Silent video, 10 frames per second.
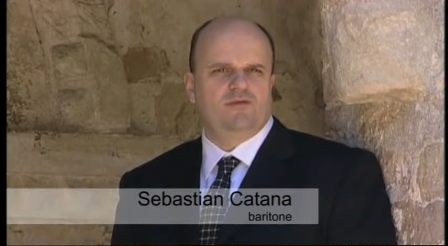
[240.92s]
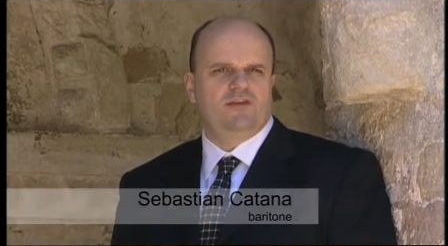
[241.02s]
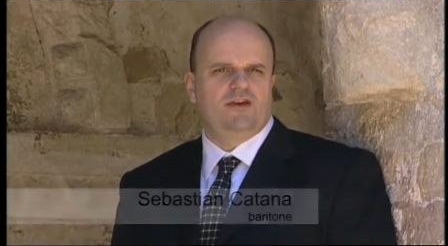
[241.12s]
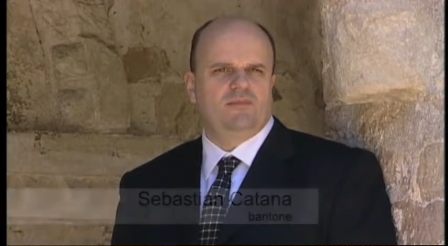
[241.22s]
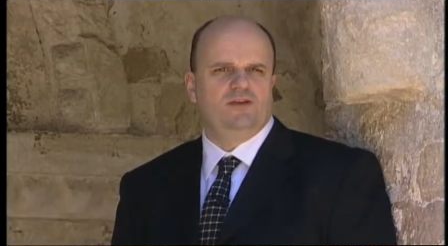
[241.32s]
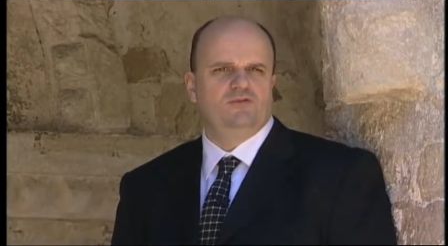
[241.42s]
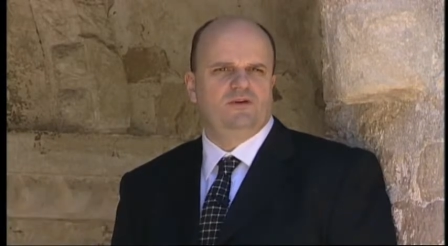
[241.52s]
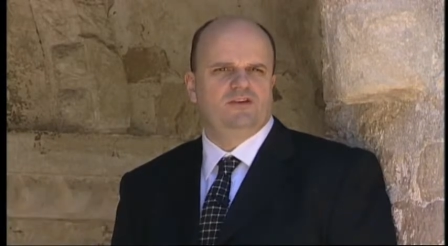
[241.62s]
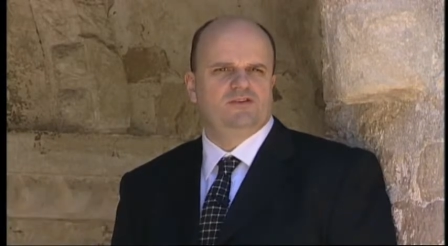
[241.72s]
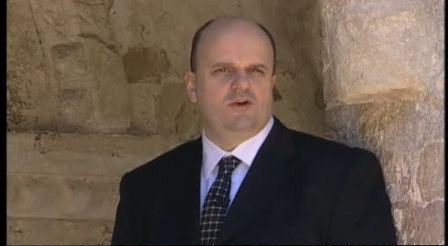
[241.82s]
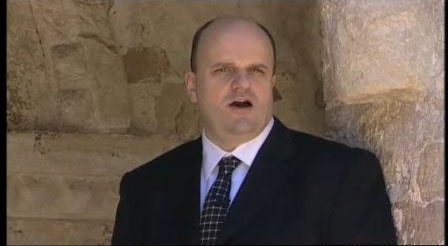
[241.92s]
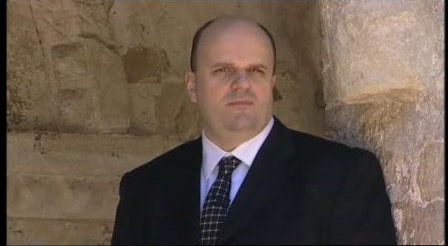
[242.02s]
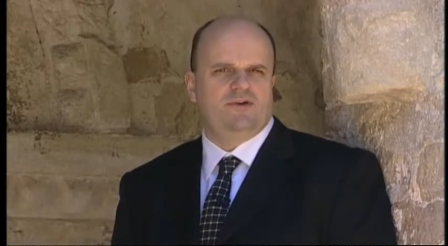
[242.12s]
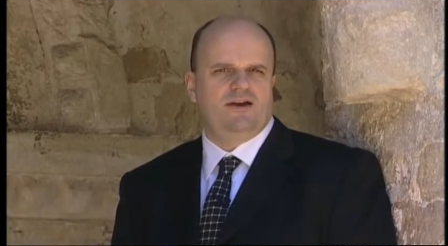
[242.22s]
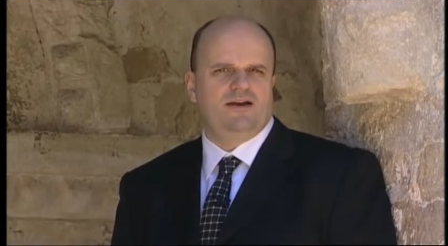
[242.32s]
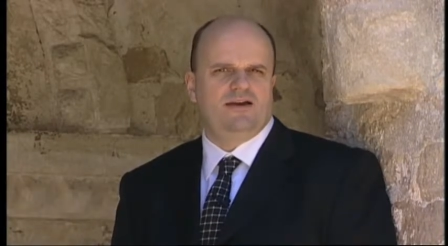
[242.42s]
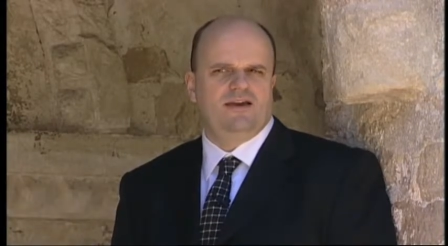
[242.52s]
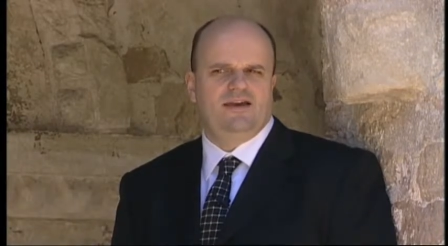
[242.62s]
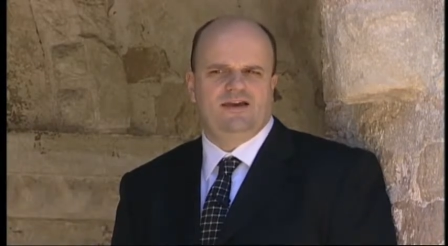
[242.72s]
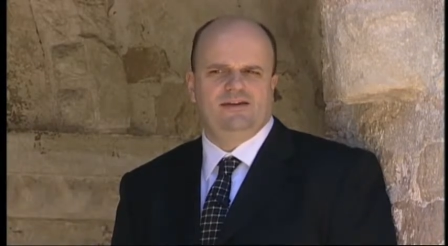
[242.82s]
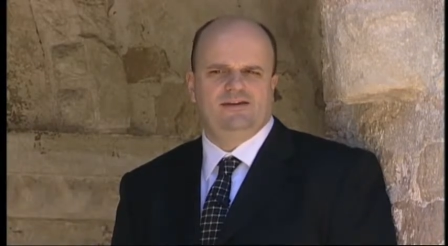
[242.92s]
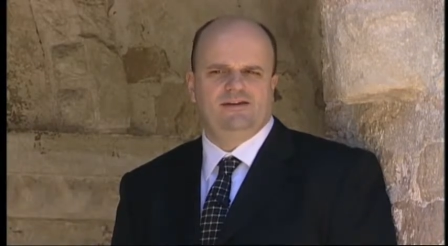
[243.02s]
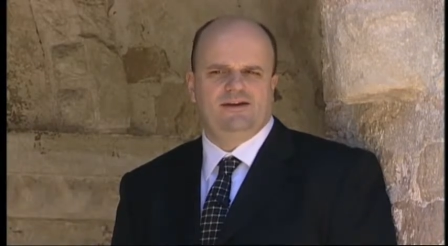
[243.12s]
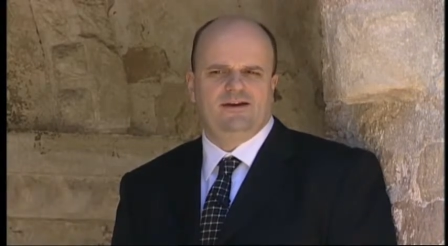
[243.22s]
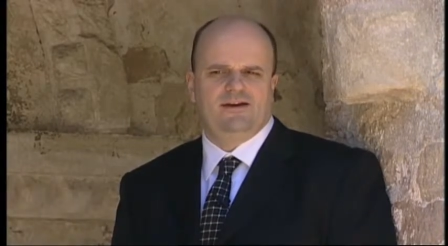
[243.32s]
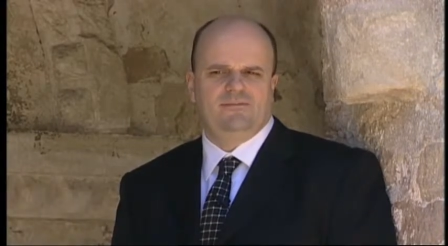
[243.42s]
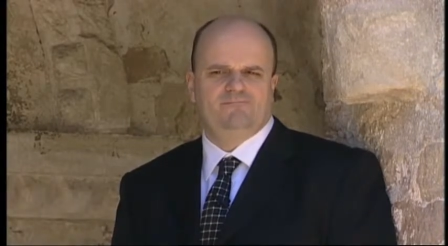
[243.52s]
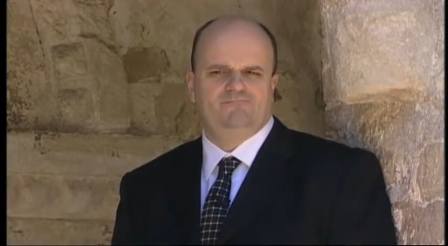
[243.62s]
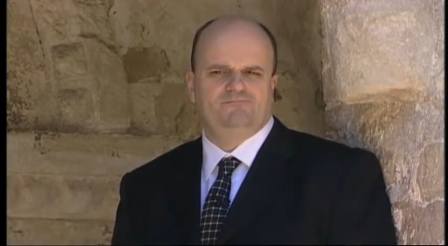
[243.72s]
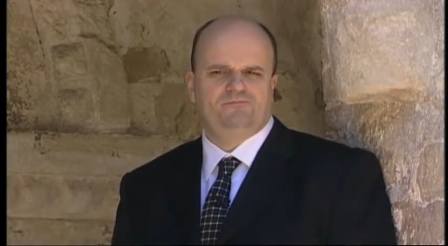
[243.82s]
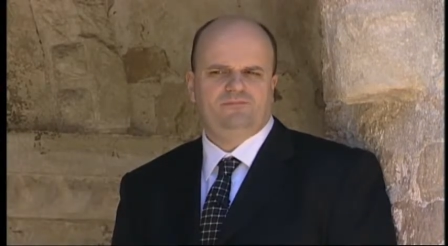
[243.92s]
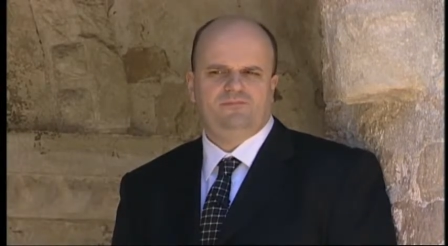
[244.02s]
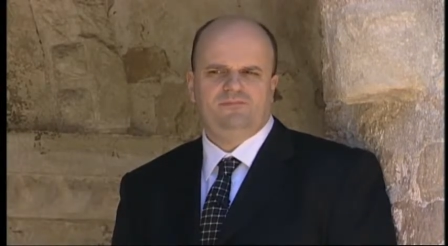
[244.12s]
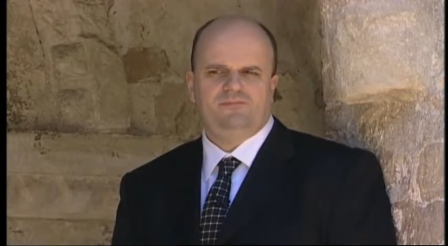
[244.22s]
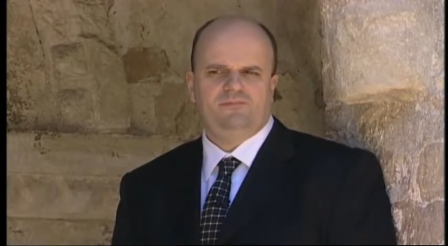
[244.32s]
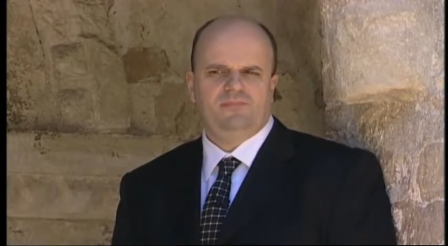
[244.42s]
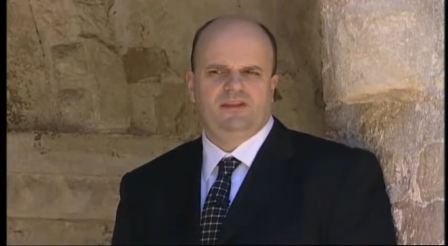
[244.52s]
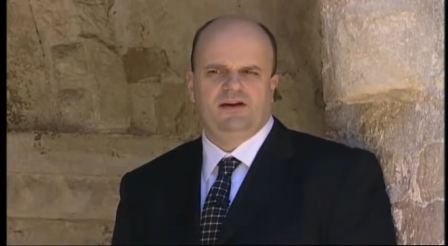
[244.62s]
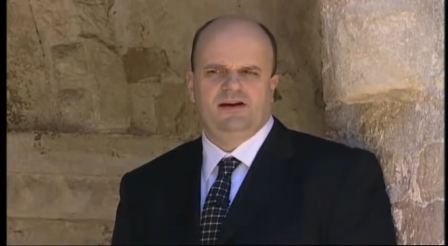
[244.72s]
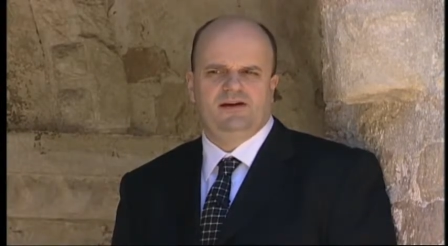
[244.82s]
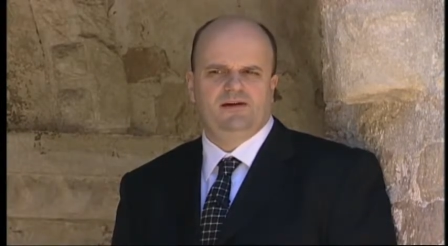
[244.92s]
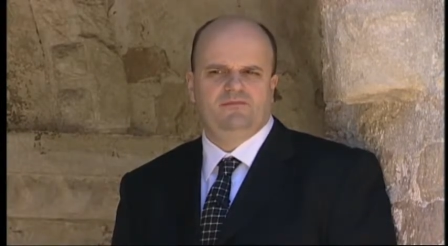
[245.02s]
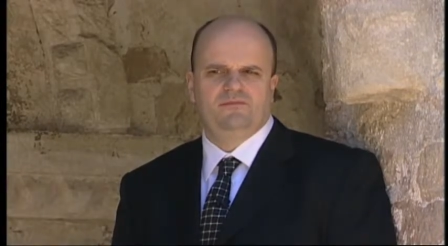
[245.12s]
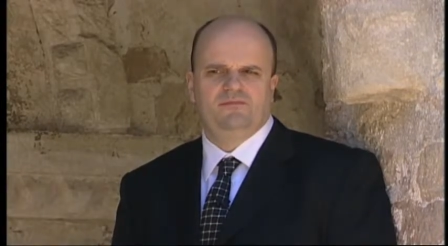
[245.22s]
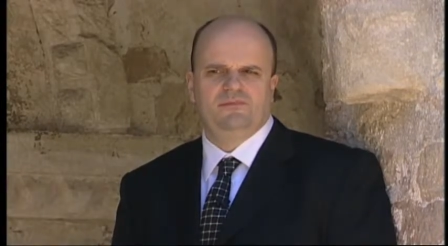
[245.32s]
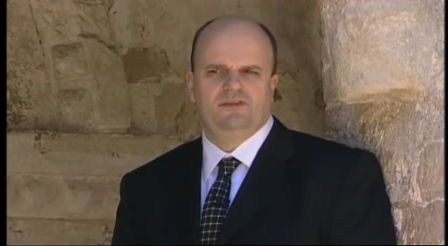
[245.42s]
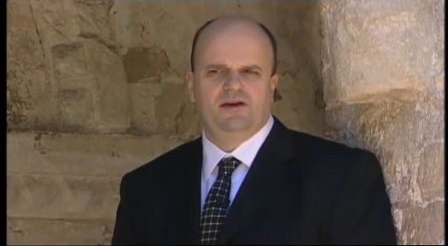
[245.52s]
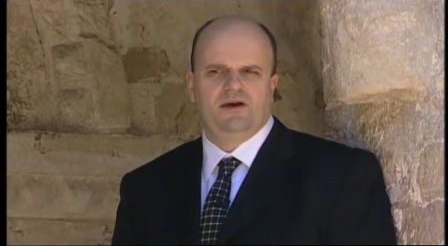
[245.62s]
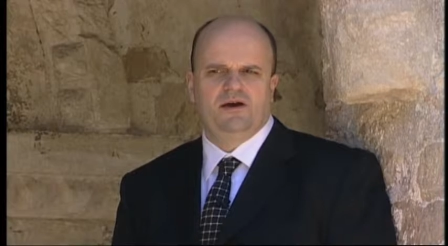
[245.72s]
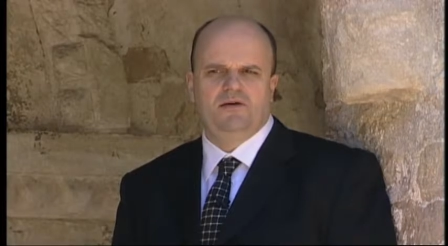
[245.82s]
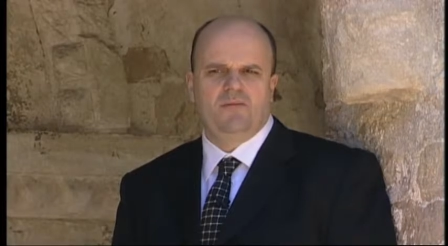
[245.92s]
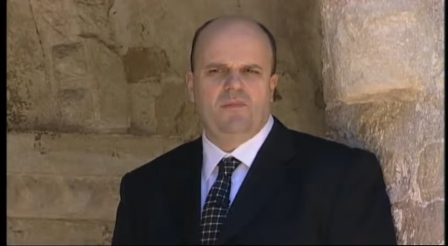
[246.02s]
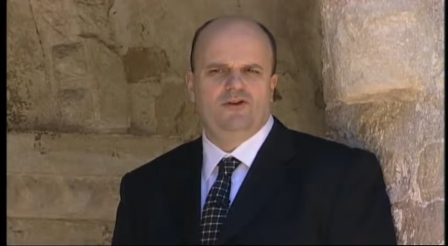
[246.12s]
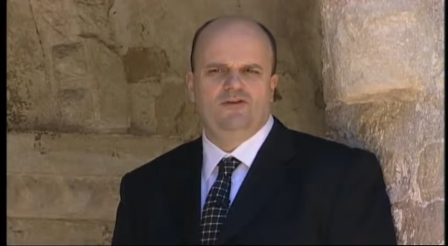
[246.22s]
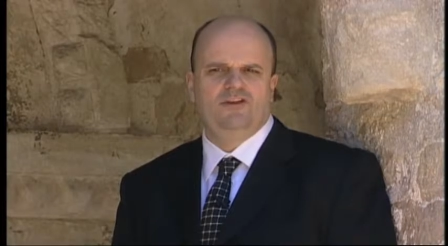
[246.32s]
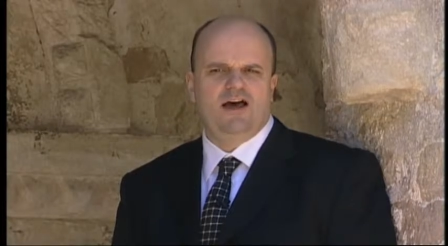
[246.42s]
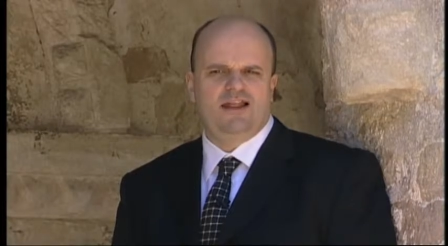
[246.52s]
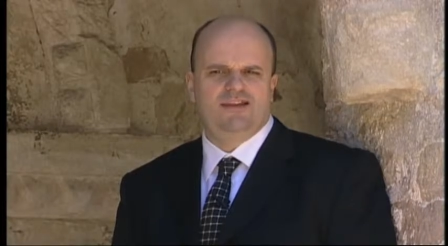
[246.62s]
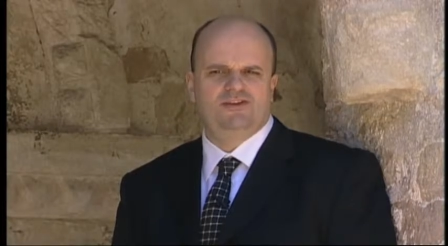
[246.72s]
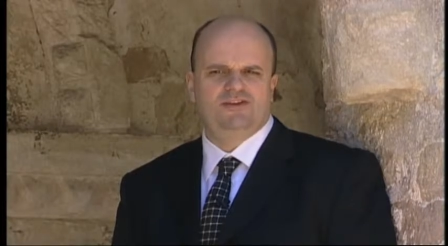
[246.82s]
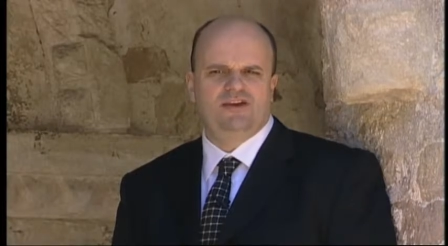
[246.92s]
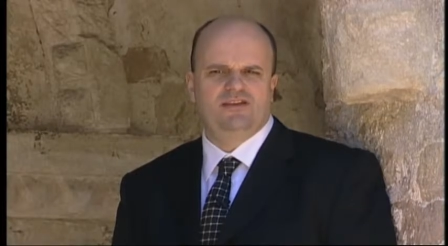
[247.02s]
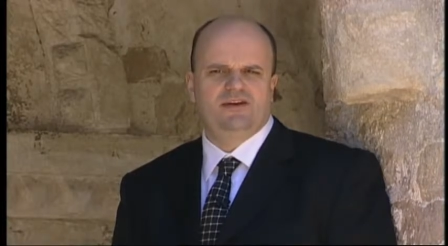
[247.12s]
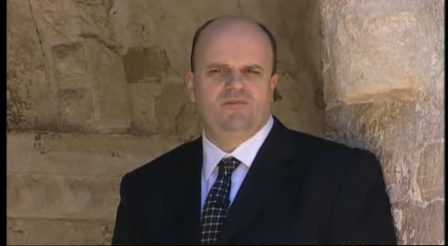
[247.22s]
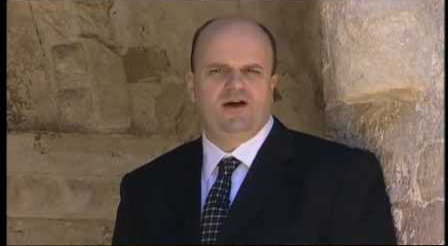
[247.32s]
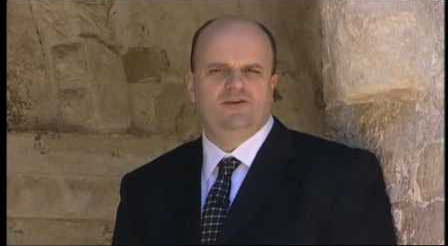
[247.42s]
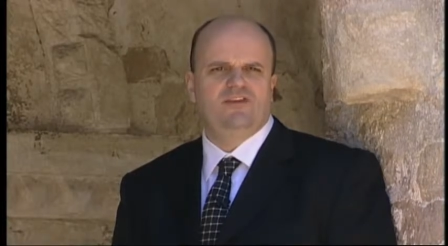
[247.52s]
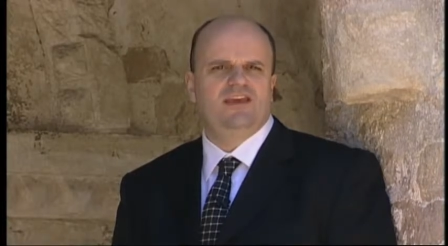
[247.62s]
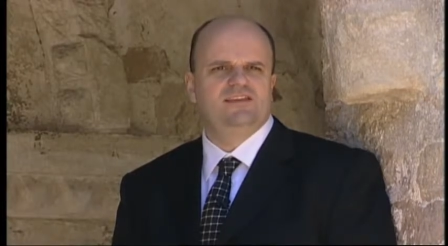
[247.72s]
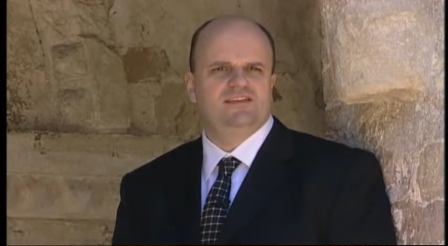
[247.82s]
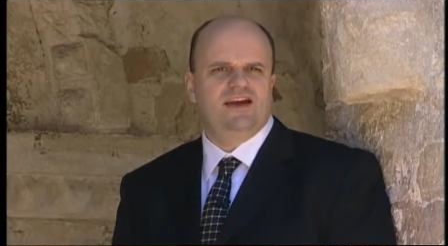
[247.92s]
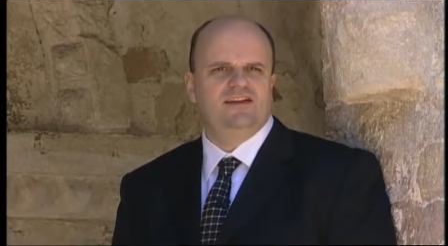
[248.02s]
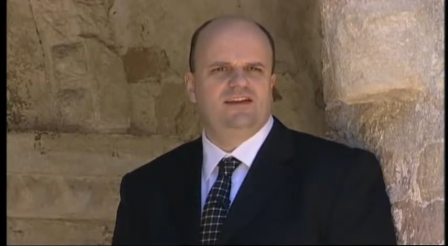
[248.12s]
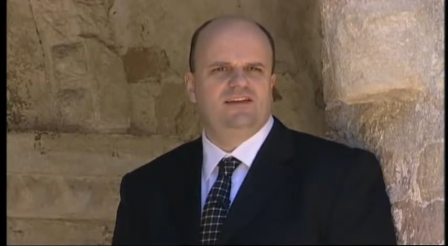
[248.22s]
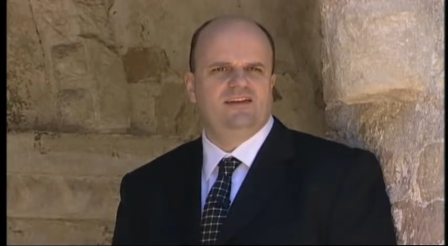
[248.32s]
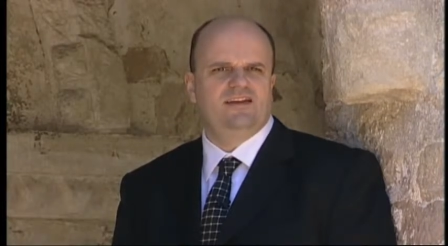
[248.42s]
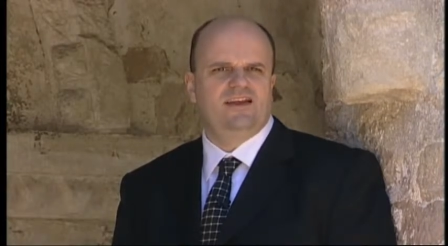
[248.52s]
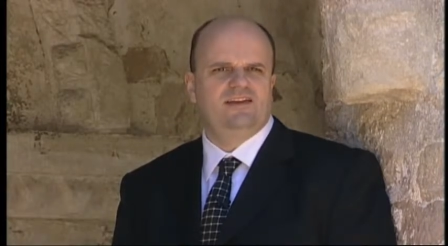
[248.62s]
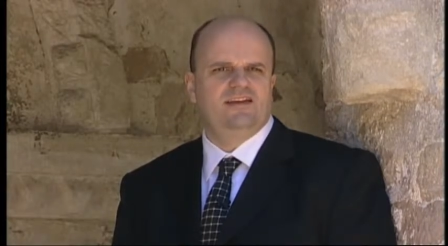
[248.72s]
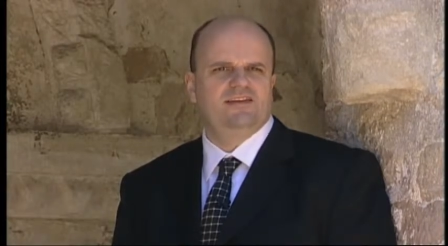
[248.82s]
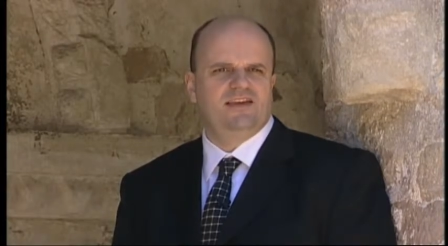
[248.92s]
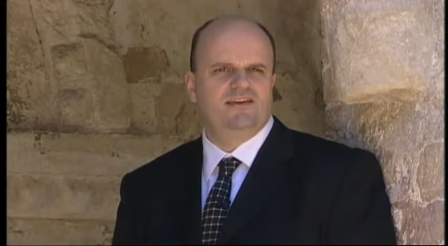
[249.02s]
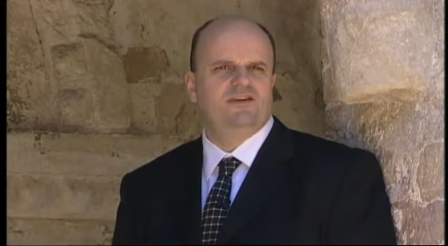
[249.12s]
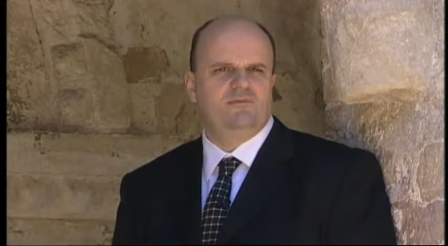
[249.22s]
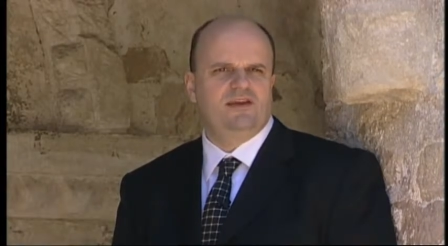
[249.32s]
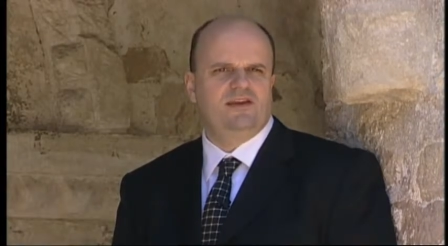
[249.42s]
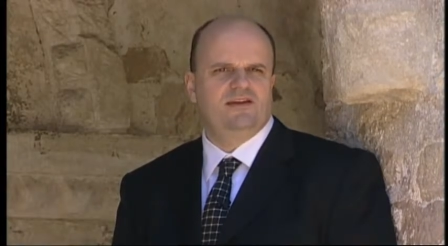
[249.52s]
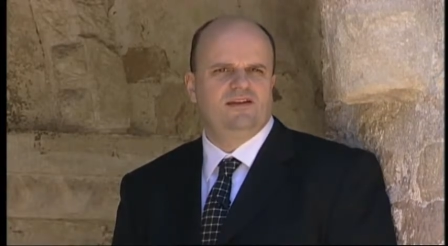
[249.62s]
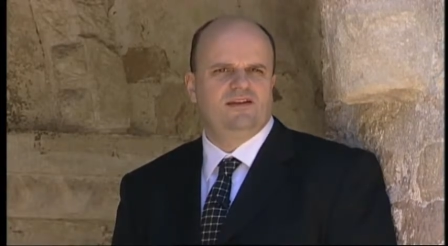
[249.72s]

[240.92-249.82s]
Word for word: with him and doing this opera and um, um, the amount of knowledge and the amount of insight that, that he has given me.